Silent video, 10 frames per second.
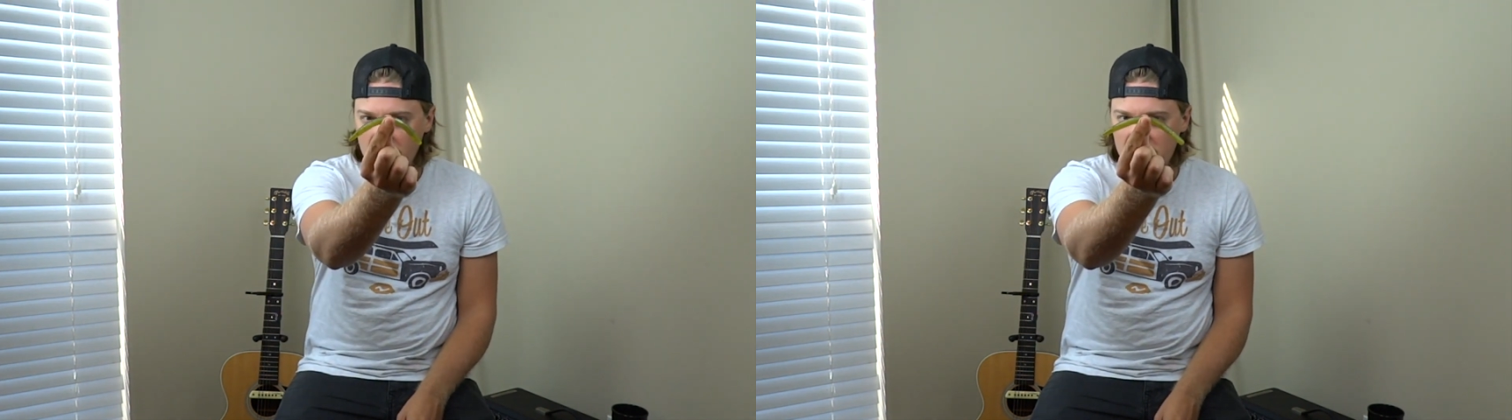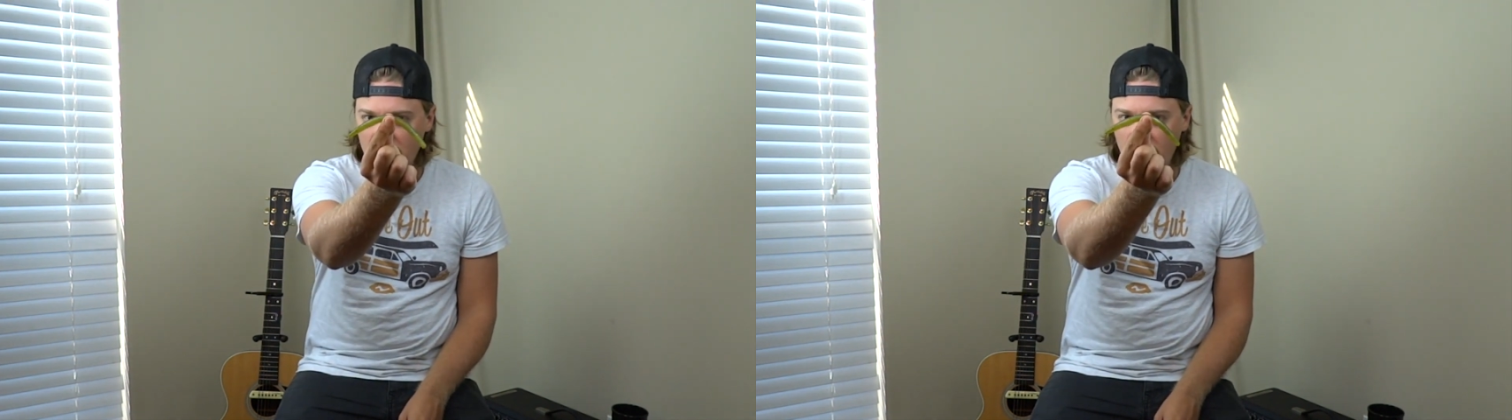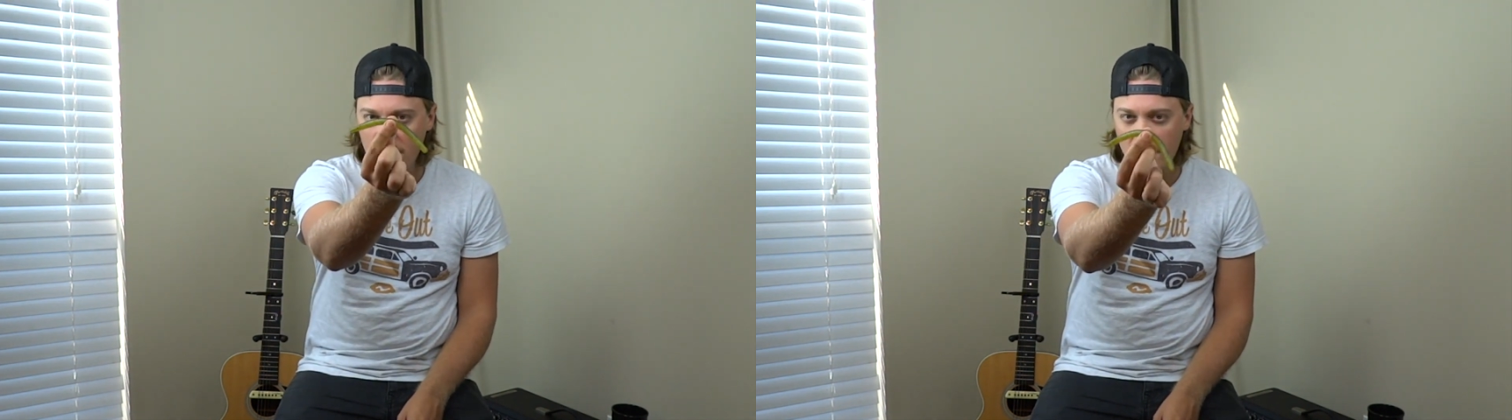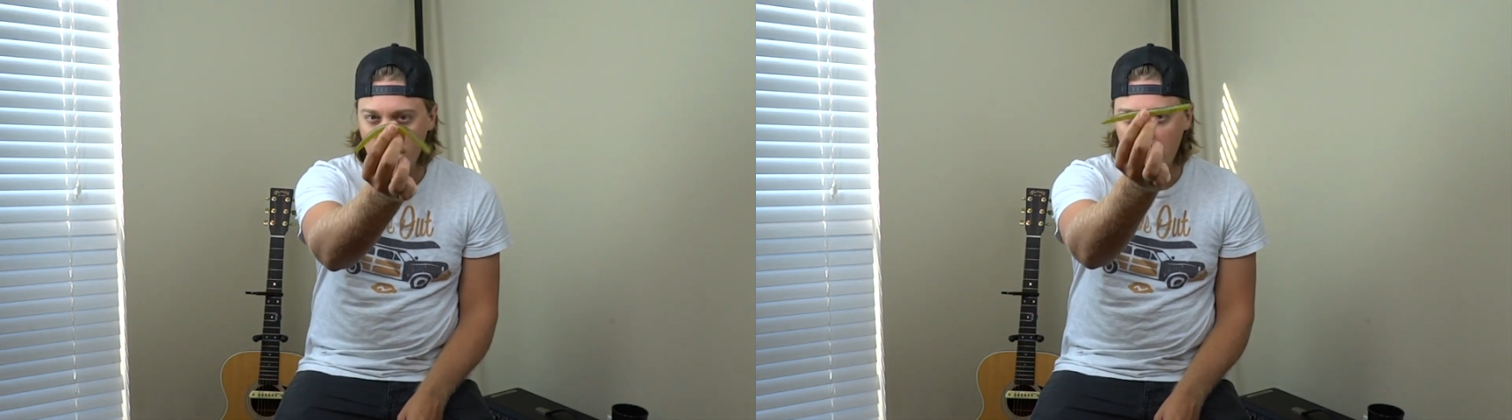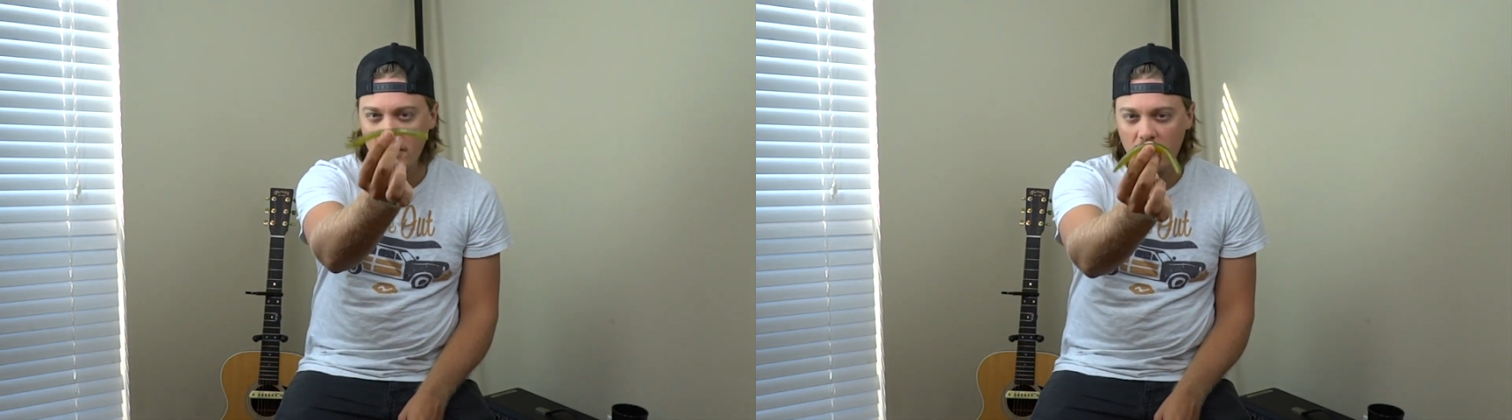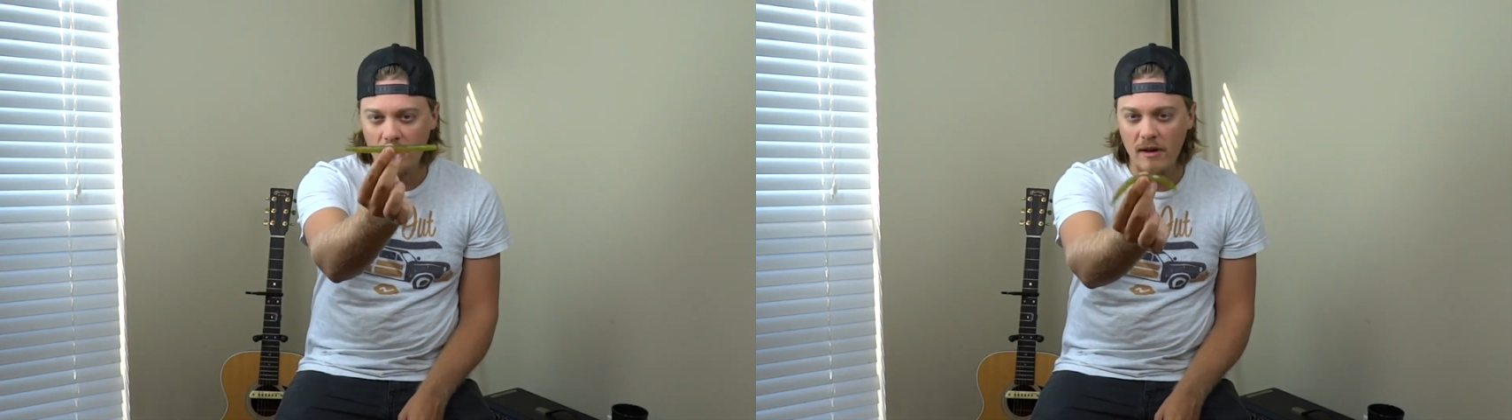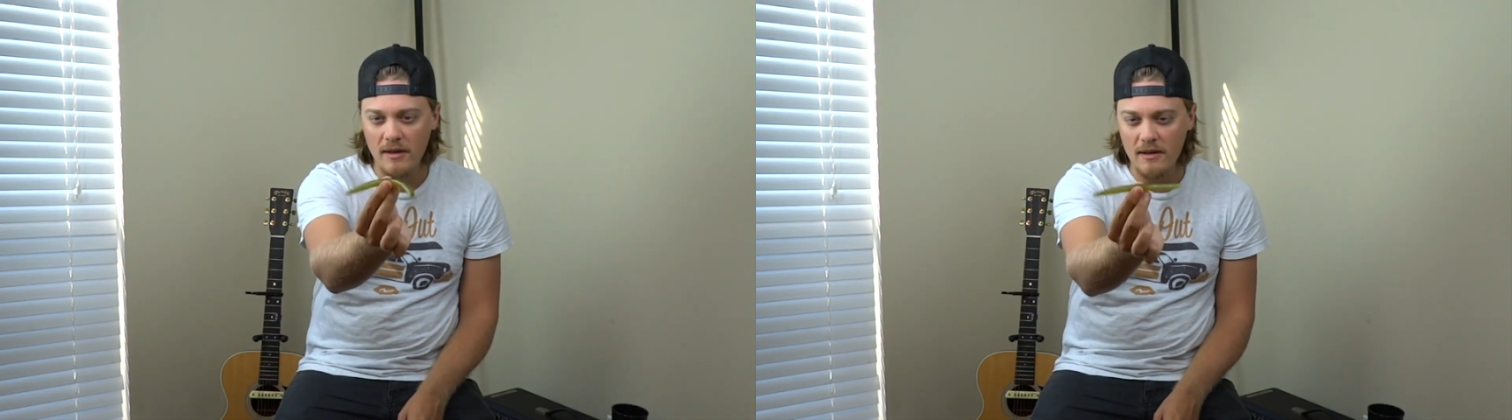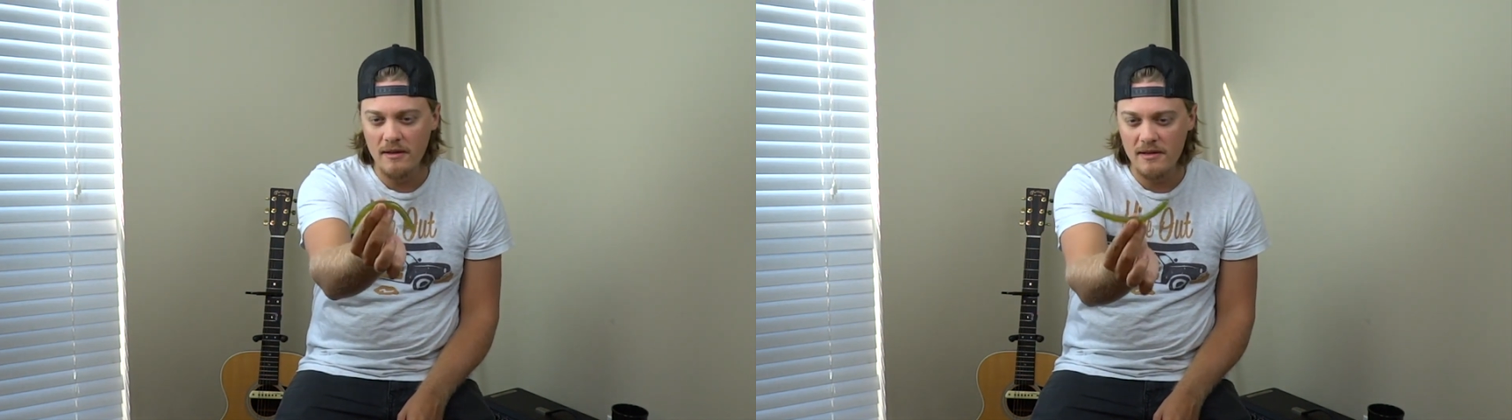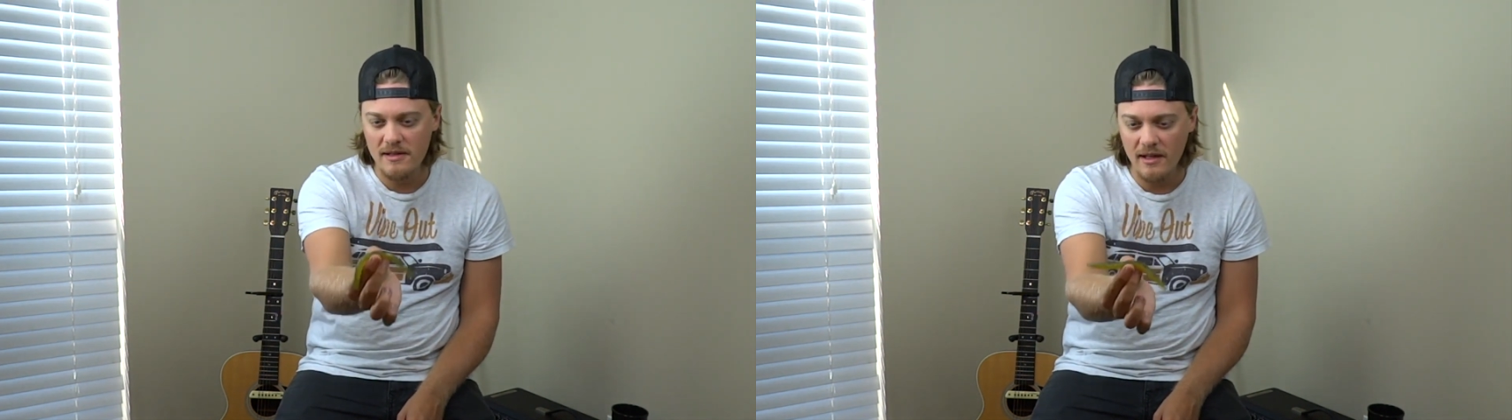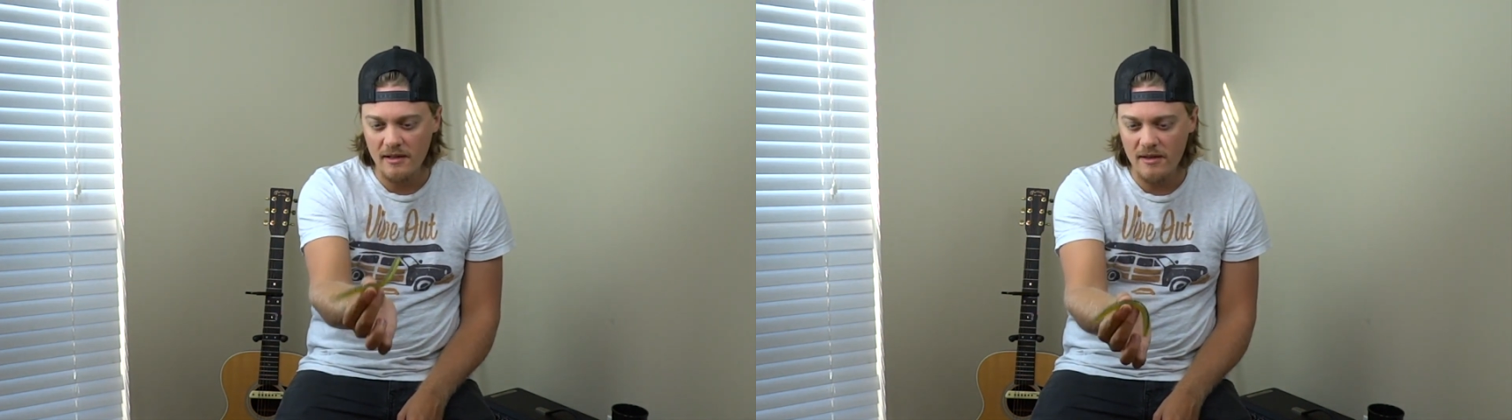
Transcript: Center it in the middle, let it sink